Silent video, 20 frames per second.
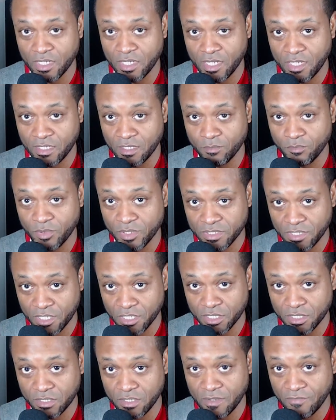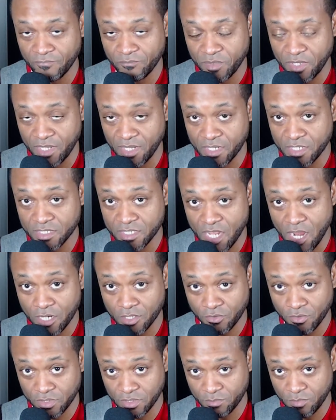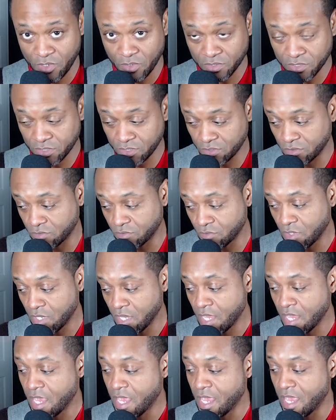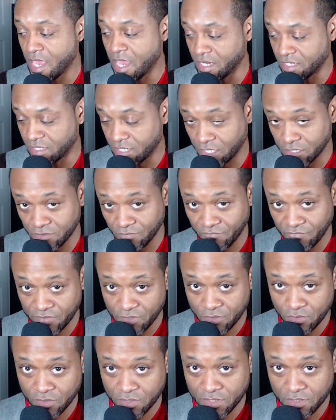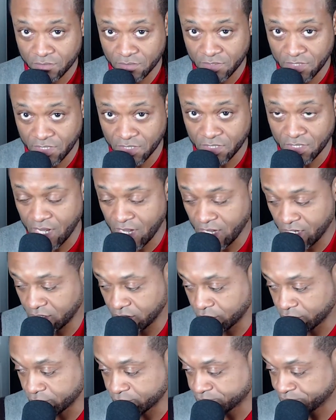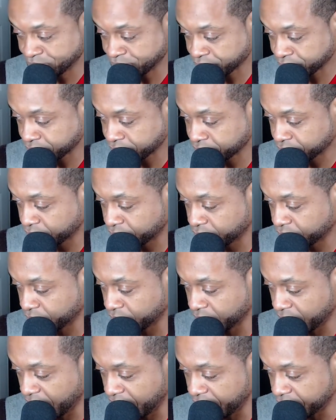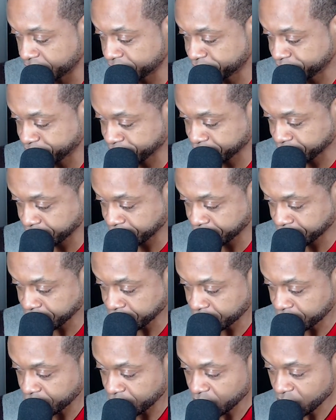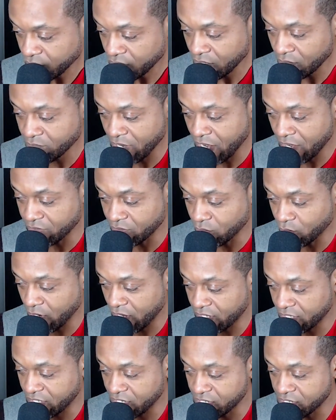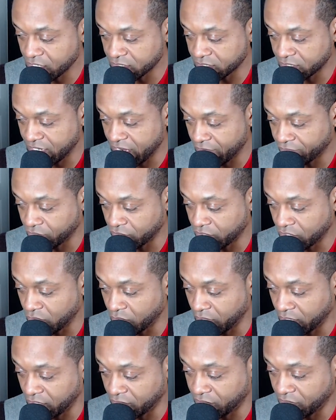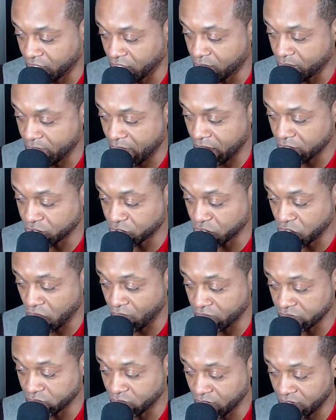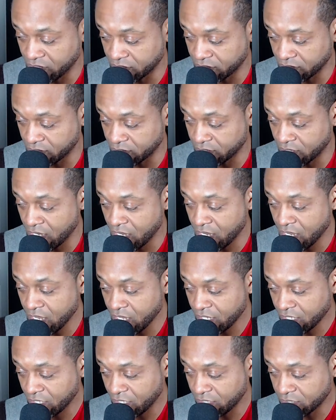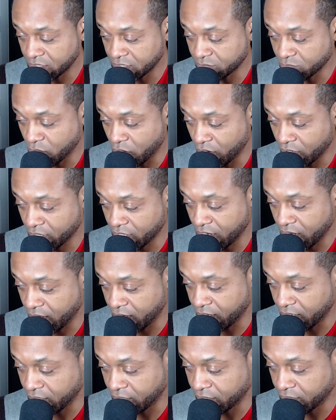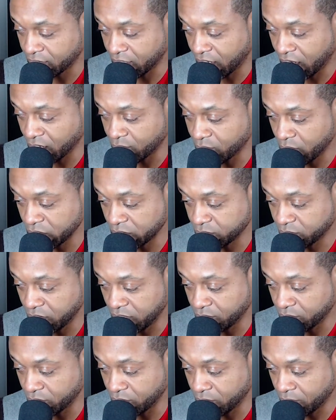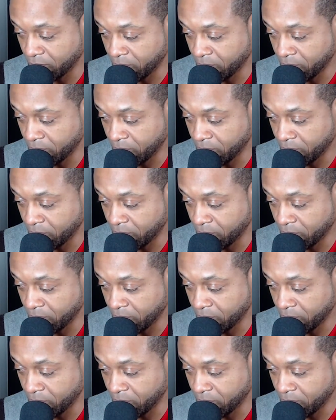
in a position of being a doctor is supposed to do, and Dr. Phil didn't either. Now, by the way, he doesn't have to know anything about Jehovah's Witnesses. He's a smart guy, like most people.